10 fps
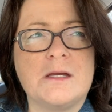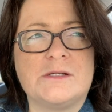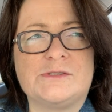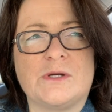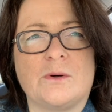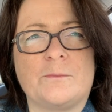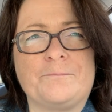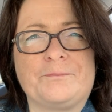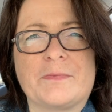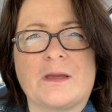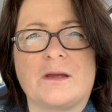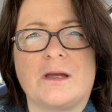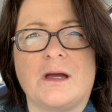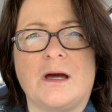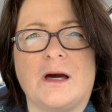So
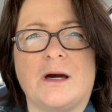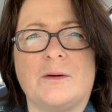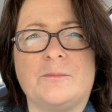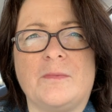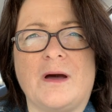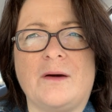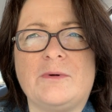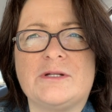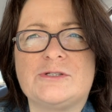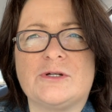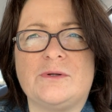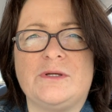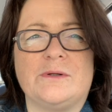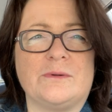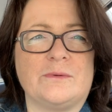I want to show
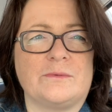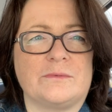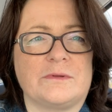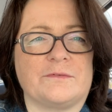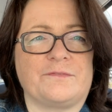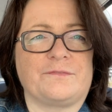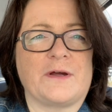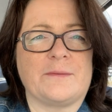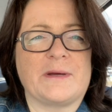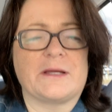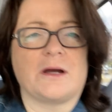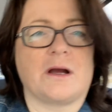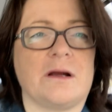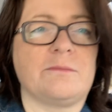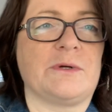you the front of my
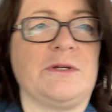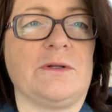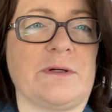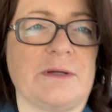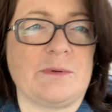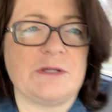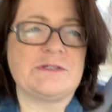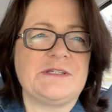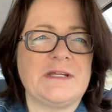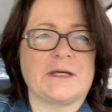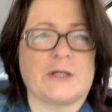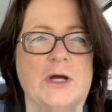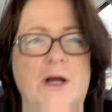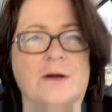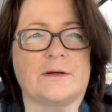car. When you're sitting in a
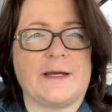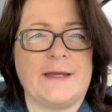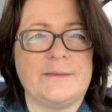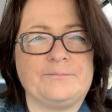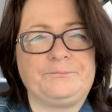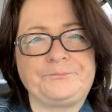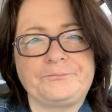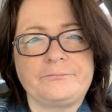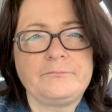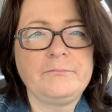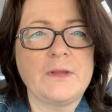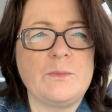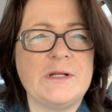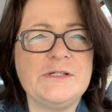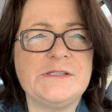car, okay?
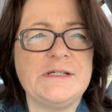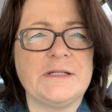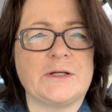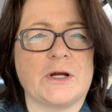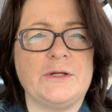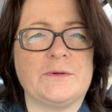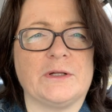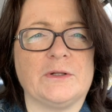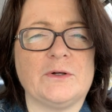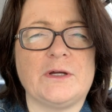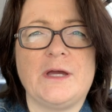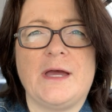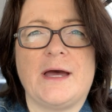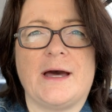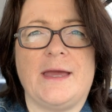When you're sitting in a car, you can look
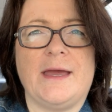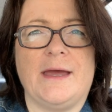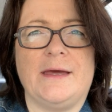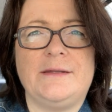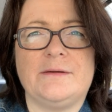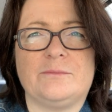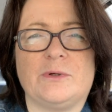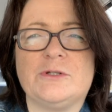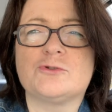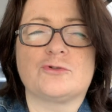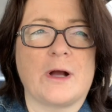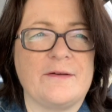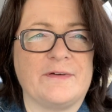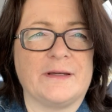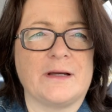ahead. When you're
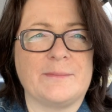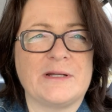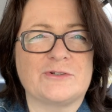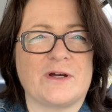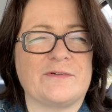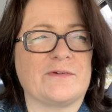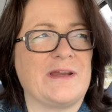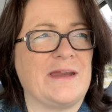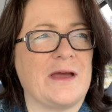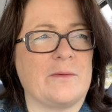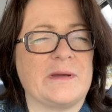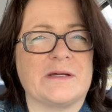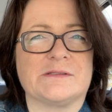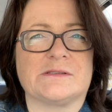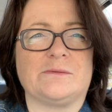driving, I'm not driving right now
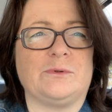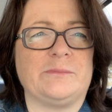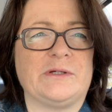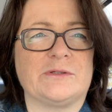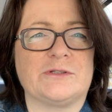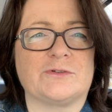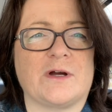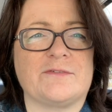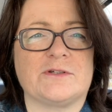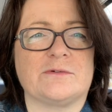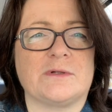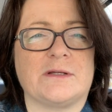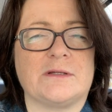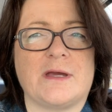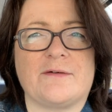because it wouldn't be good to drive
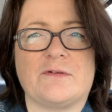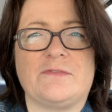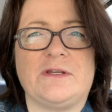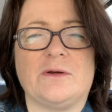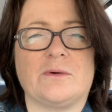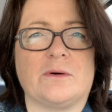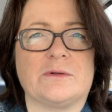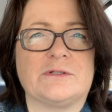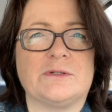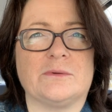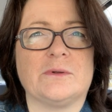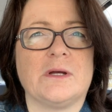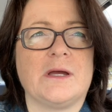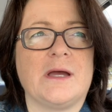and have a video going too.